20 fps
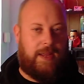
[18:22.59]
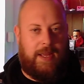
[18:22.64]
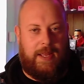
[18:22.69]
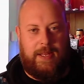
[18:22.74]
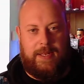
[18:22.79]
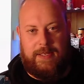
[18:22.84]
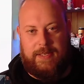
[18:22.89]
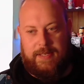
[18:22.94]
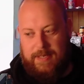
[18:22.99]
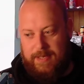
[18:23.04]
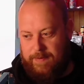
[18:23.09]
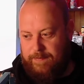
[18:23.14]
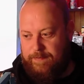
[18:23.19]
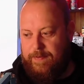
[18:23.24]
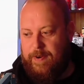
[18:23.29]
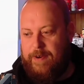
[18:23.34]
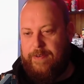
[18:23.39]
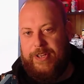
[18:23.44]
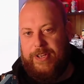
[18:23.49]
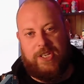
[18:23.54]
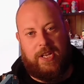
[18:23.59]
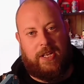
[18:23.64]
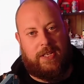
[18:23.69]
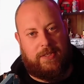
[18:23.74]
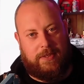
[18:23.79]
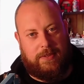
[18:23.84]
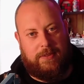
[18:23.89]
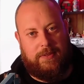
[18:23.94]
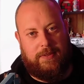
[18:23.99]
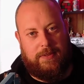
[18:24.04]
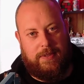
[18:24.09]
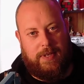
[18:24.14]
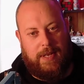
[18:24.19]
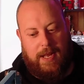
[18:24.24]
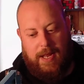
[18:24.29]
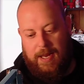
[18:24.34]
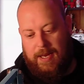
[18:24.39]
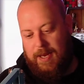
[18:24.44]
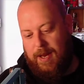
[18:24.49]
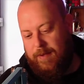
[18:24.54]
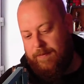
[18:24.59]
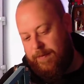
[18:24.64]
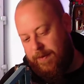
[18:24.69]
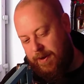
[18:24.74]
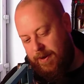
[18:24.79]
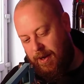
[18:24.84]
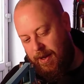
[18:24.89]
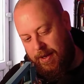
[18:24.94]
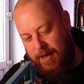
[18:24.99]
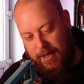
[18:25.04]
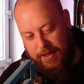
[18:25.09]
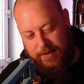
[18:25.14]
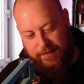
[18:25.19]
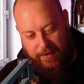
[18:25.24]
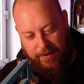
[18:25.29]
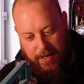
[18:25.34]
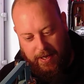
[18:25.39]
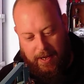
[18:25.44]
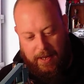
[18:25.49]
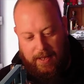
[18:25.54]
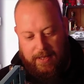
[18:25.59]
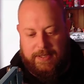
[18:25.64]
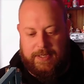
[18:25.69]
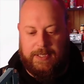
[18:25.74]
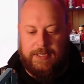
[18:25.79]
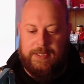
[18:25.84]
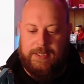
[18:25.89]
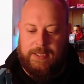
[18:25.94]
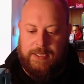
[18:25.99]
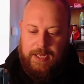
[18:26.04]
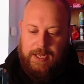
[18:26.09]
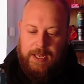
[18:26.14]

It's very subtle, and I feel like that's very classy.